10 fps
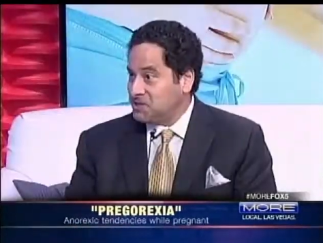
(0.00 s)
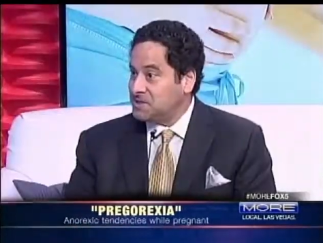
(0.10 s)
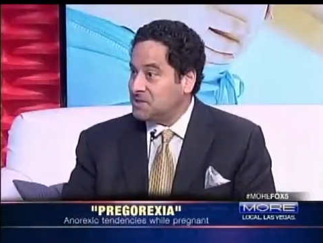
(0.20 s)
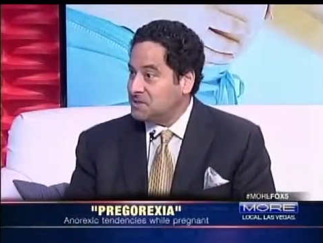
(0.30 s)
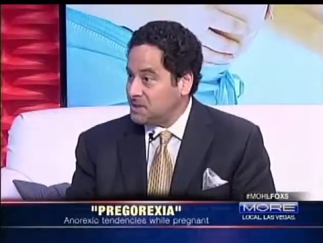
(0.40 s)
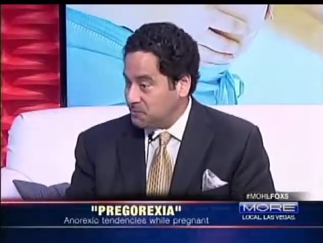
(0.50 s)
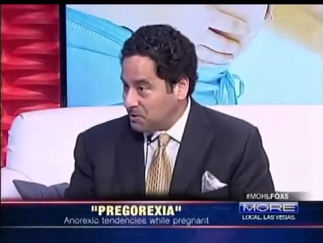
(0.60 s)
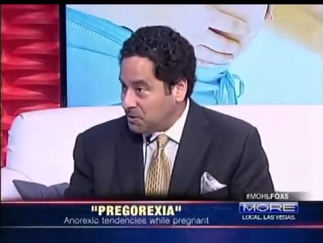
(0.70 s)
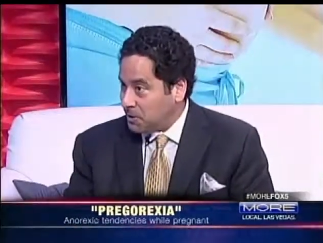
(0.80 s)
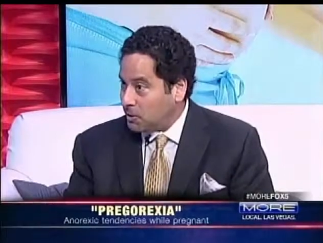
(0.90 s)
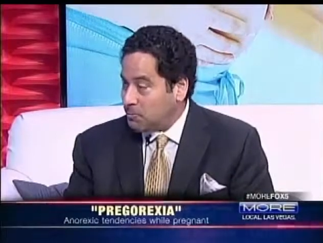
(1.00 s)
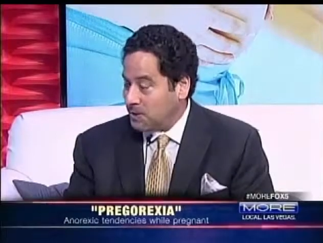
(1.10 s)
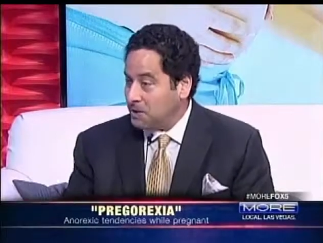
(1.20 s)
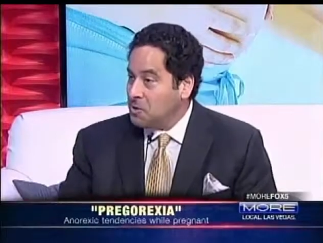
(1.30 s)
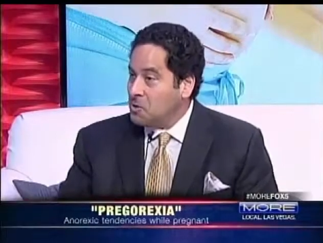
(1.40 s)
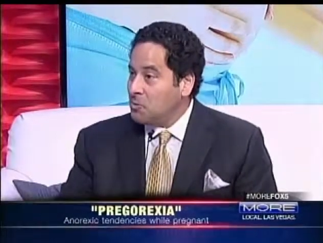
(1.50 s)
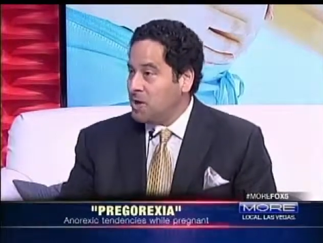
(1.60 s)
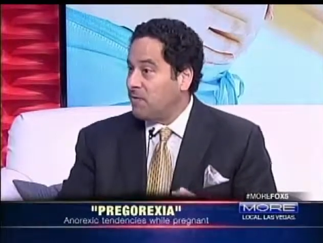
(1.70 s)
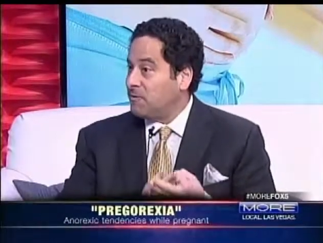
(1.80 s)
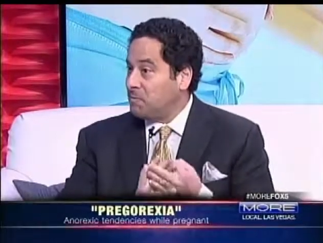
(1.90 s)
mm -hmm. continuing therapy. Mm -hmm. We
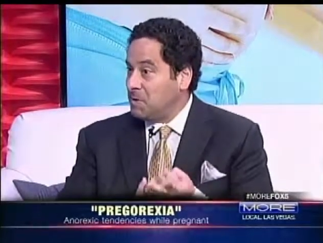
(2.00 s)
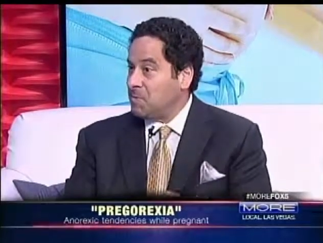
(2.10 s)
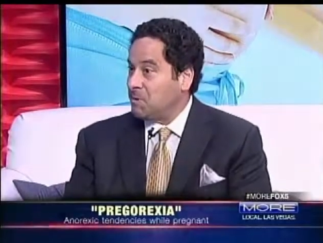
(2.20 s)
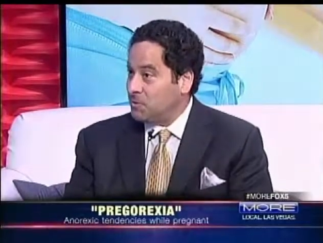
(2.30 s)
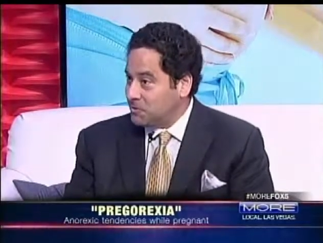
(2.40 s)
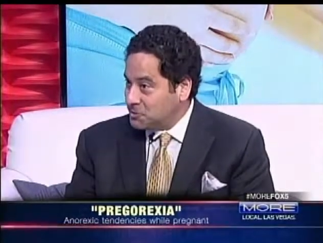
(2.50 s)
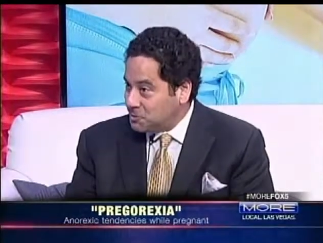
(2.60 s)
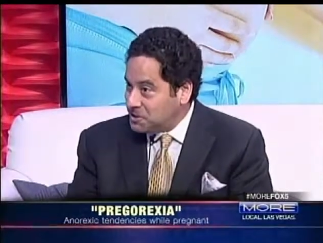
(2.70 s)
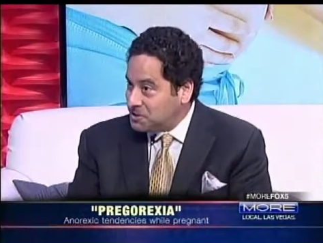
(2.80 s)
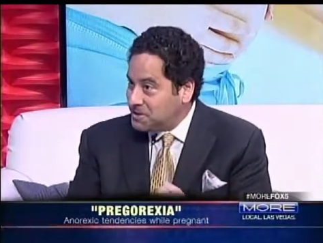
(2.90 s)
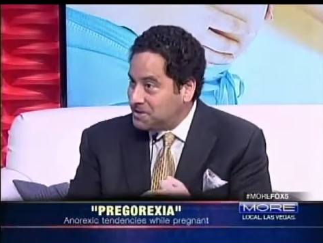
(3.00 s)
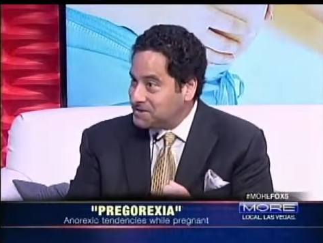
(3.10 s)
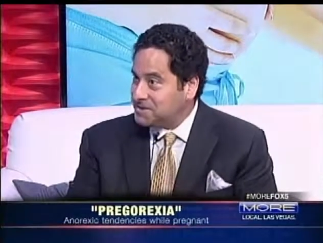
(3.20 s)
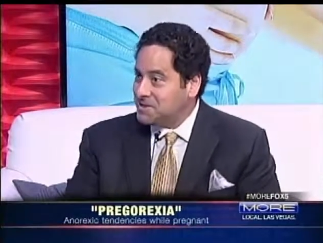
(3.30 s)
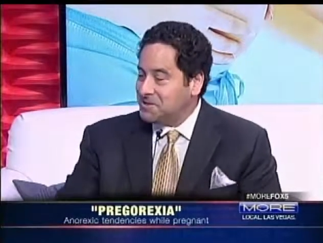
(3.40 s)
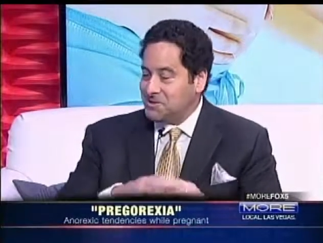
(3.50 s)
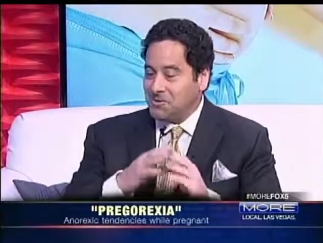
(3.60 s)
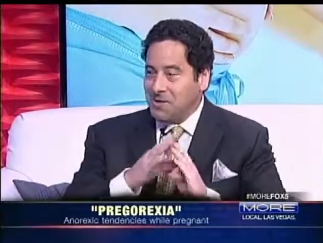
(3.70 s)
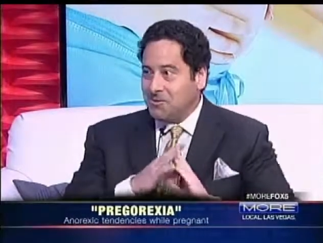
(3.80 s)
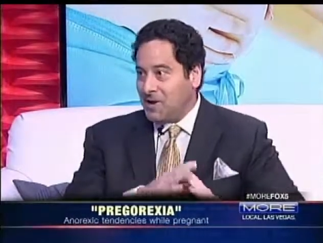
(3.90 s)
have them meet with our nutritionist, okay. so
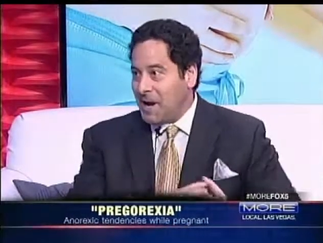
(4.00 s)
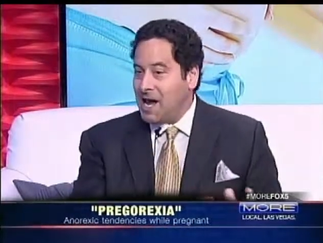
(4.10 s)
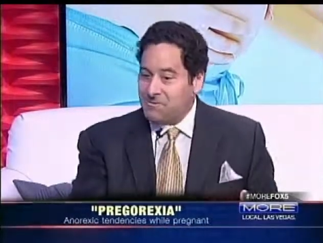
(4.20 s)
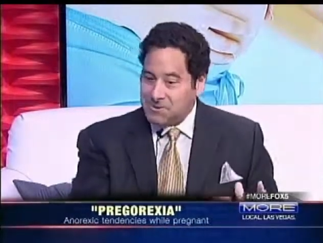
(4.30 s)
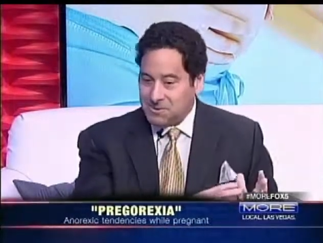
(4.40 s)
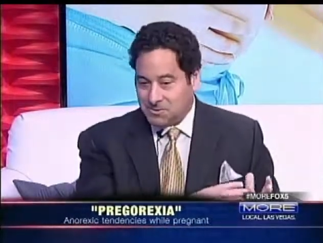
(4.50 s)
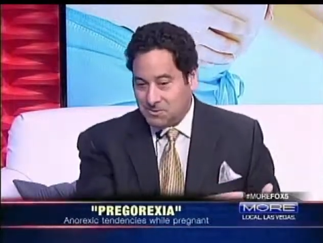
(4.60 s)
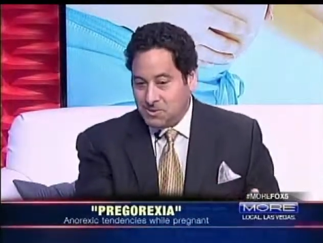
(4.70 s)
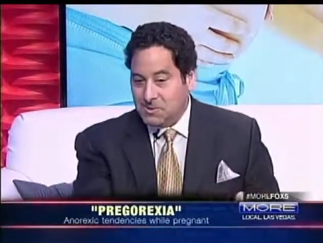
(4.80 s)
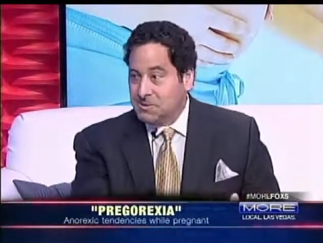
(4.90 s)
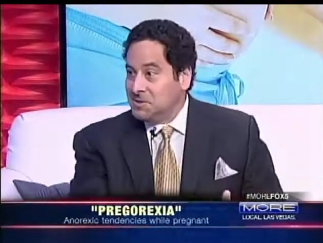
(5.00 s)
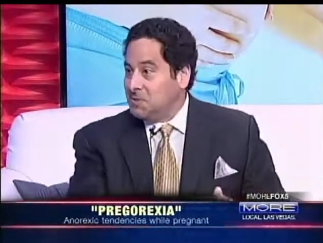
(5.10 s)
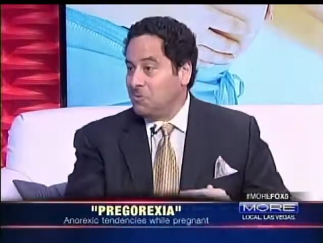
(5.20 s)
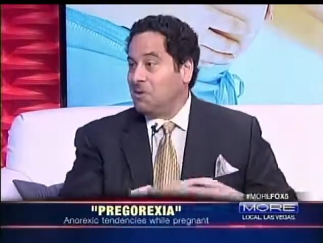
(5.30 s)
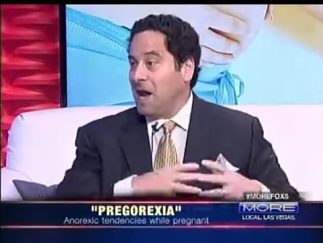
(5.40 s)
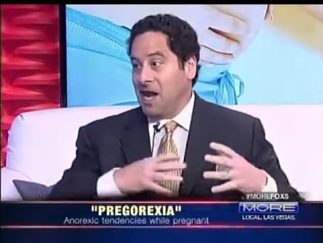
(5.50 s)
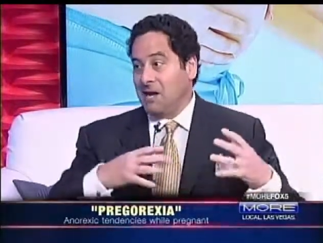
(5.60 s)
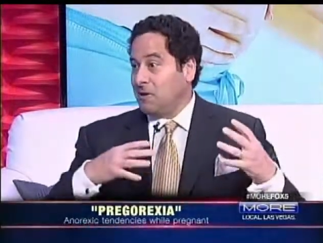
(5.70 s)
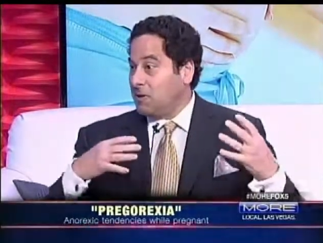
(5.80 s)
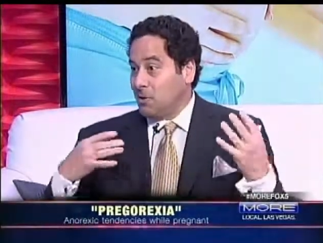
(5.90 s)
they don't have to, you know, gain
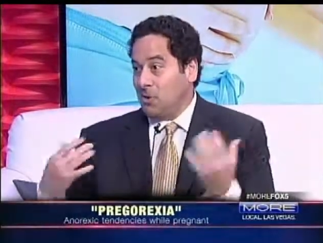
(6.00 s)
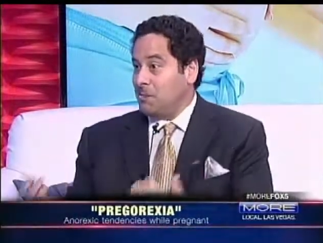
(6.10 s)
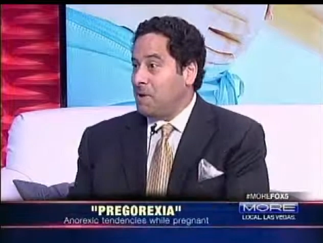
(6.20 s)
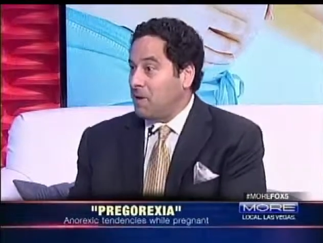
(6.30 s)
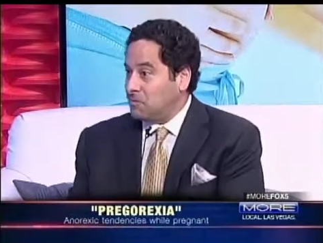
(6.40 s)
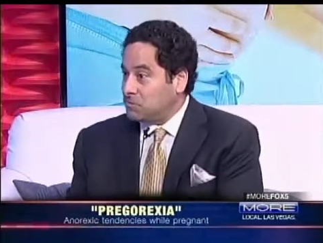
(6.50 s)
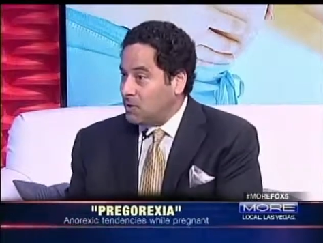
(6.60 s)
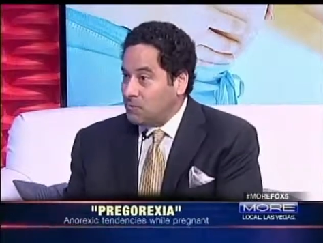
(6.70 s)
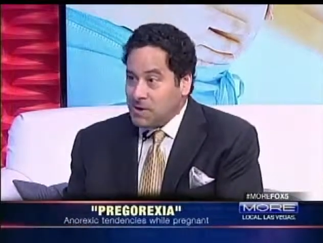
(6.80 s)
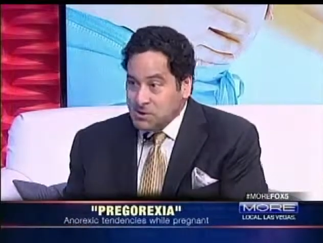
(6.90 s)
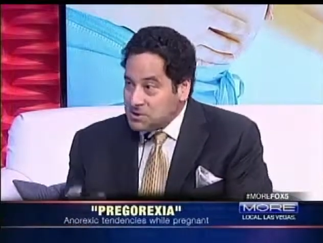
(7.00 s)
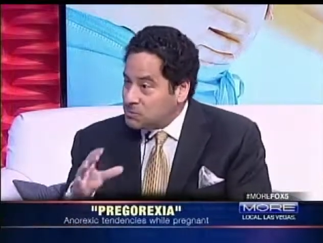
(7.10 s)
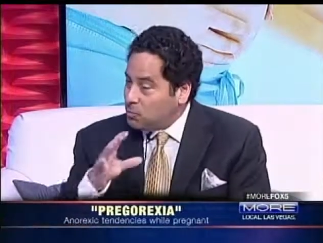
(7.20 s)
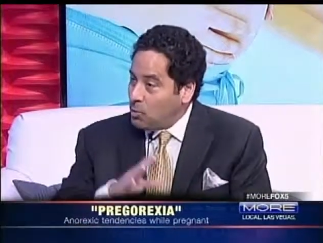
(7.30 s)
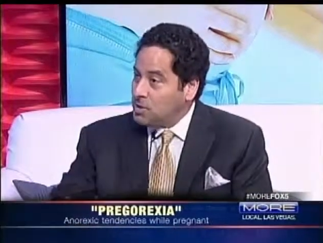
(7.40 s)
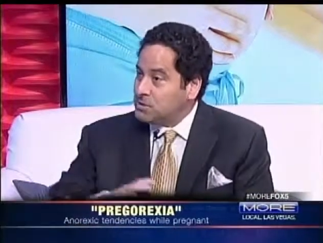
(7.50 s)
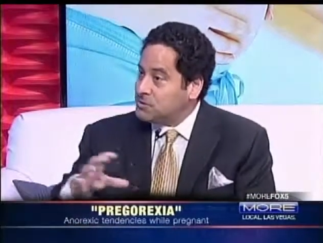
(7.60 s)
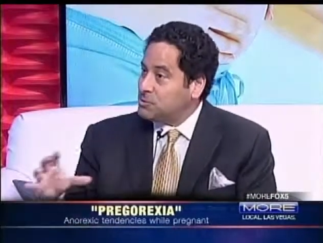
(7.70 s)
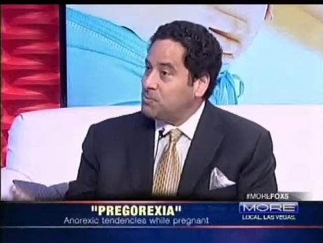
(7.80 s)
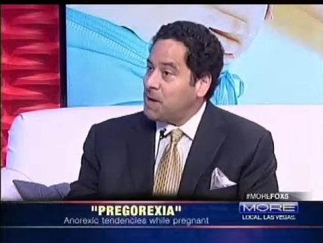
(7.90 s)
30 pounds right away. It's just one to
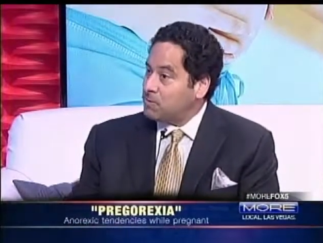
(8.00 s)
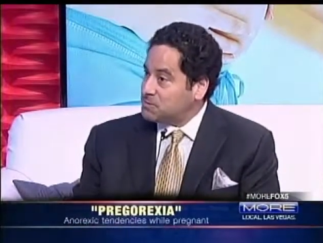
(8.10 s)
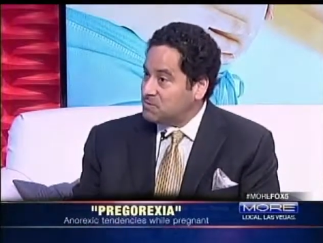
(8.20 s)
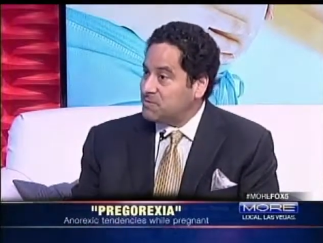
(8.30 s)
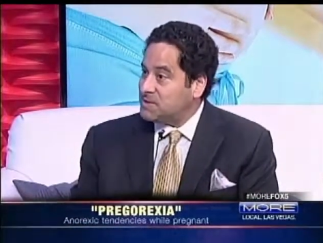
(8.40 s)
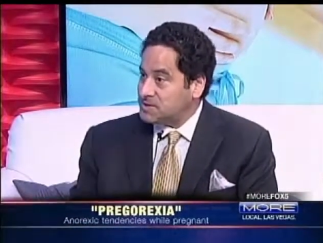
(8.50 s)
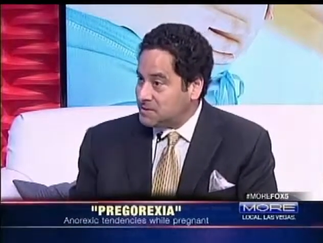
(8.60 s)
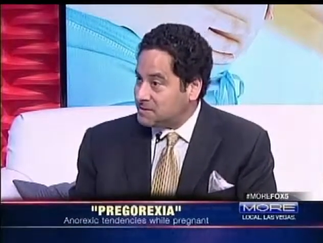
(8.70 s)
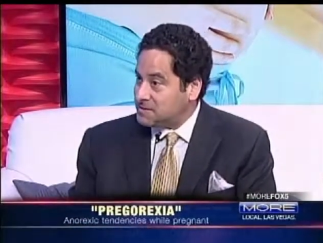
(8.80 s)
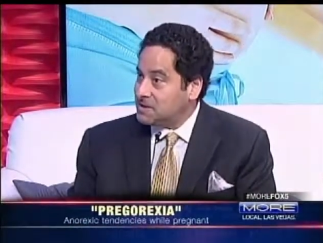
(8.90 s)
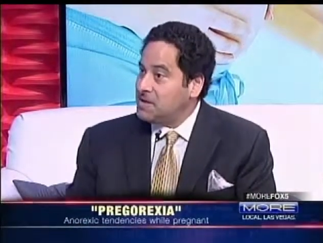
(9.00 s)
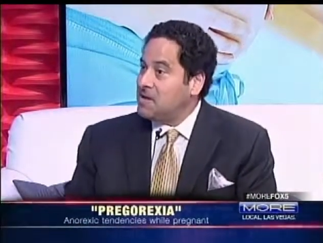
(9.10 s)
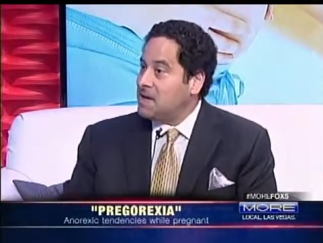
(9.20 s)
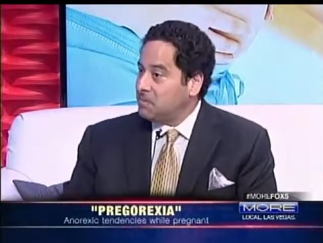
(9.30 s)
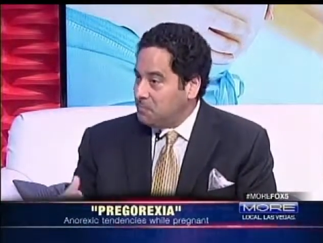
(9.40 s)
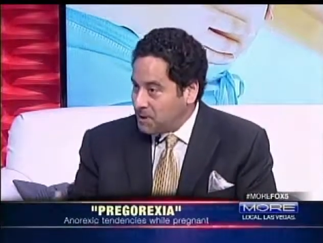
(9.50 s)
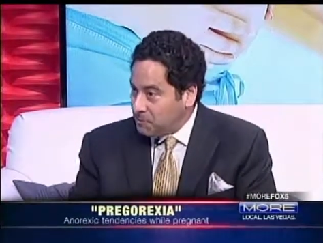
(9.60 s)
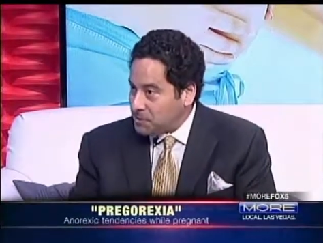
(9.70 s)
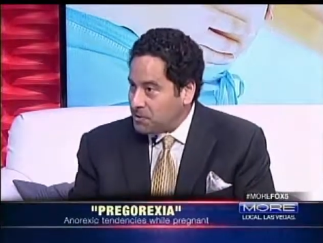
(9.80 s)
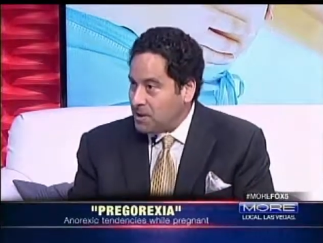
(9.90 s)
two pounds a visit, and meet
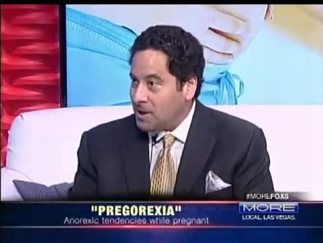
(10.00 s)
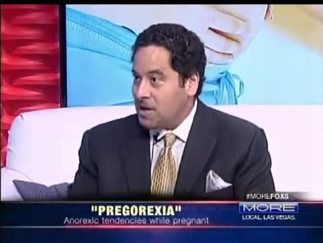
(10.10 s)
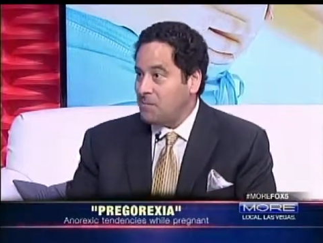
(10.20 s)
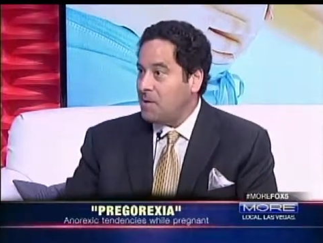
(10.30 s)
with them